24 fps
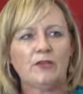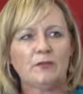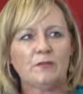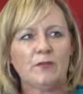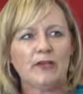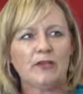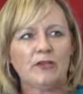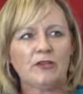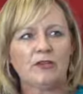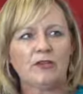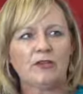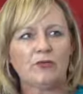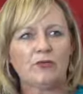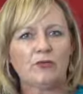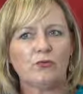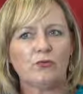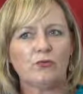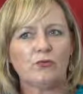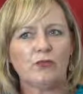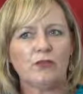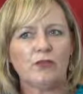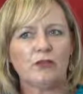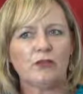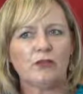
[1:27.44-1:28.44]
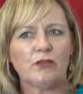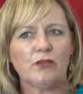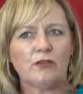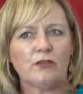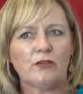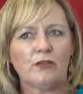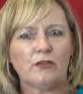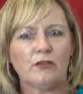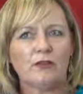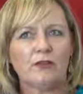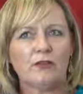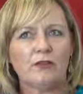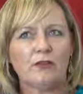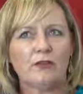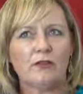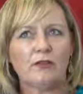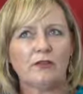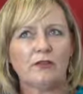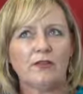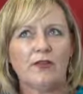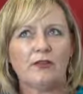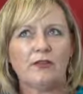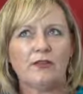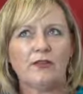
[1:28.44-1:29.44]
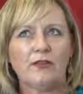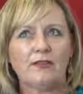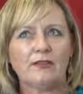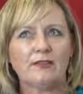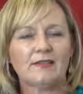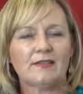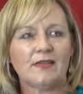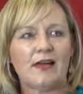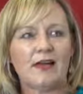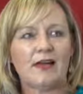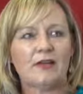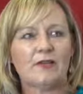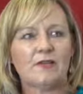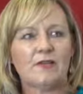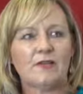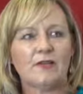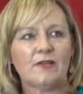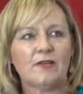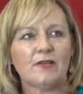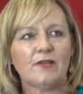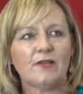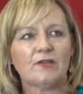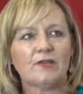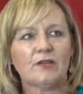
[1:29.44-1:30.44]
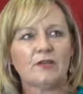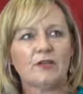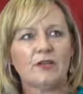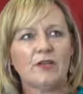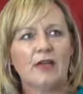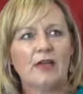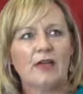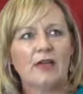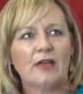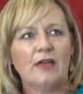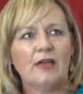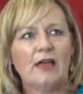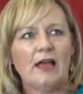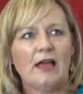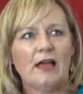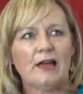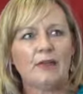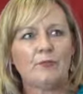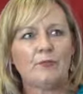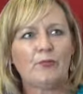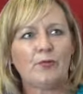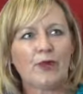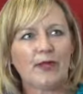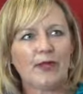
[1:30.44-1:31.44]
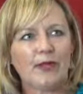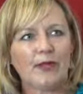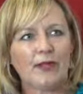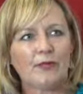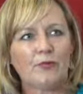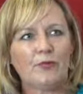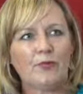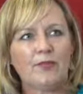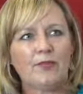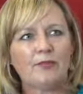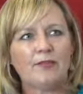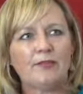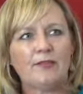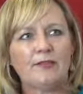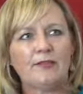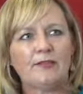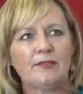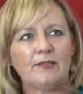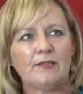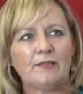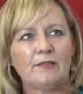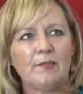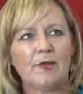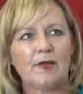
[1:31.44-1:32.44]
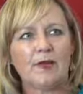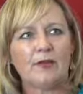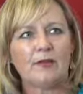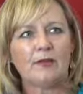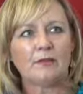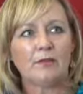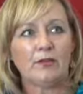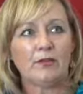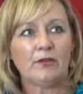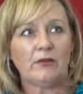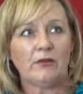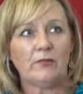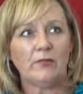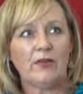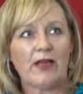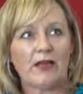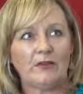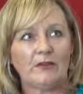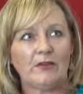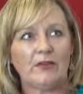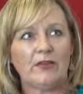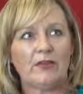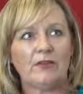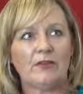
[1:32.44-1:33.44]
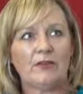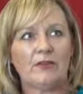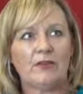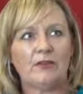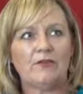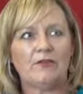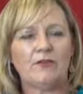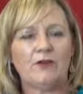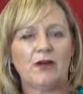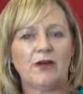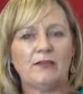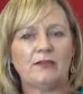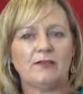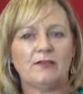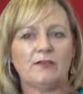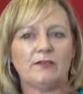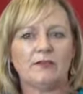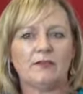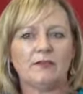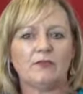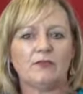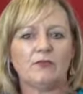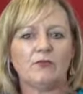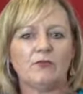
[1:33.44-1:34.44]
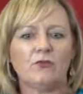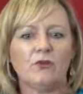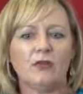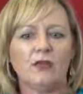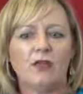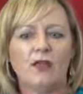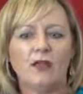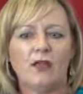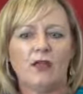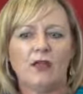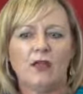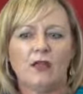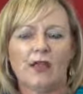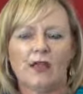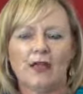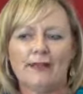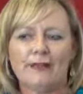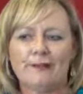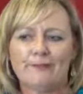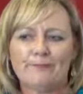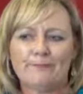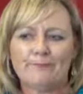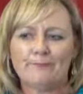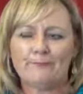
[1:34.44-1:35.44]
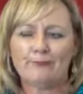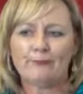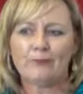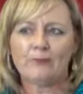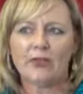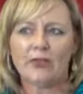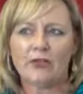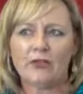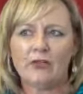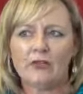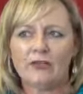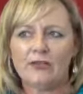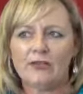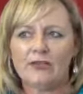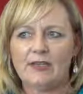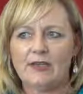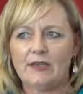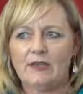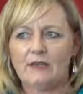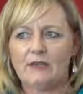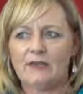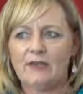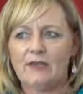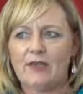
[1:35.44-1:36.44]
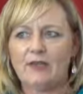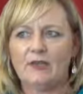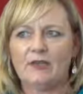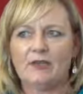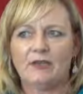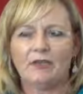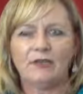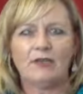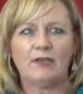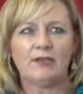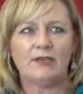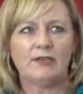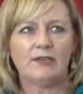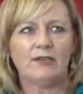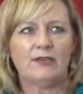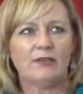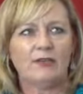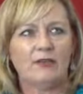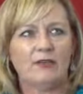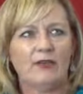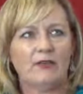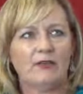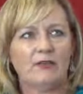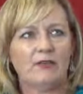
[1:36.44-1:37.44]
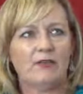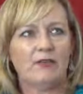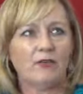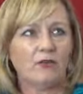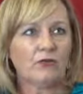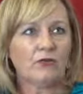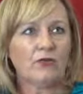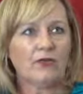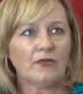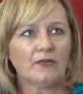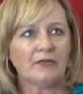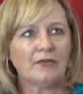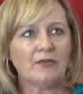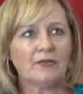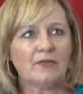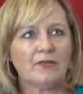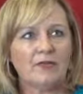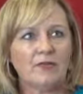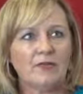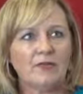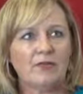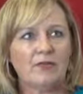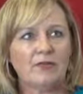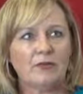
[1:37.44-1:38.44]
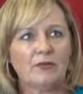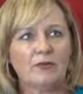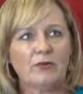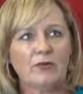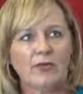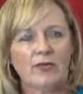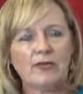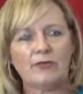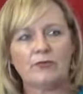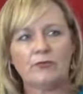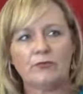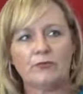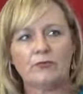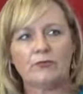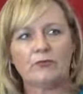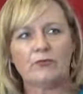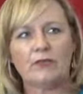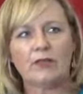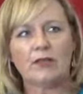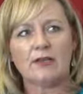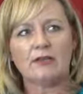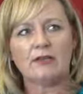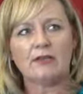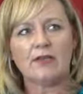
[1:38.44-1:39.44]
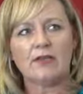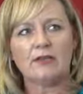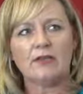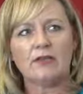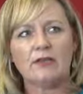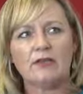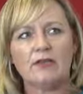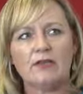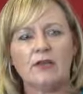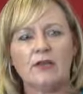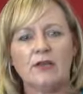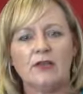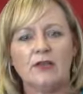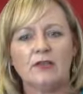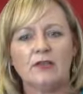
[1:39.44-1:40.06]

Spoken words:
make sure that their staff are not breaking processes by, you know, having their own devices or using technologies that are not accepted into an organisation.